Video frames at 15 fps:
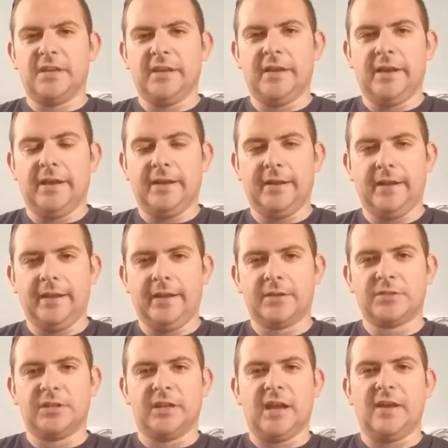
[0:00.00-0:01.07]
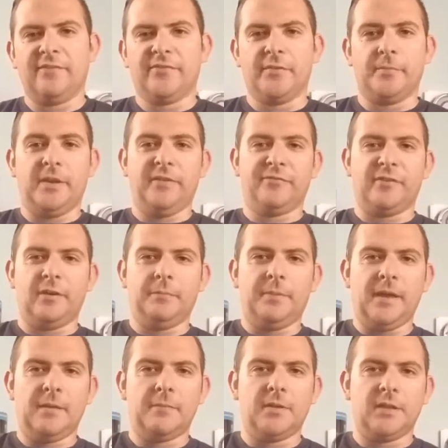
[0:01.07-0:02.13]
I actually got from my friend
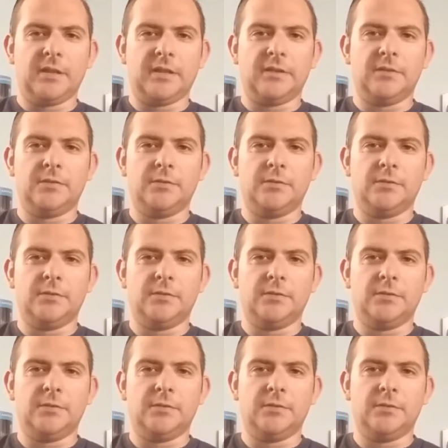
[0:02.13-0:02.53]
Pat Milligan,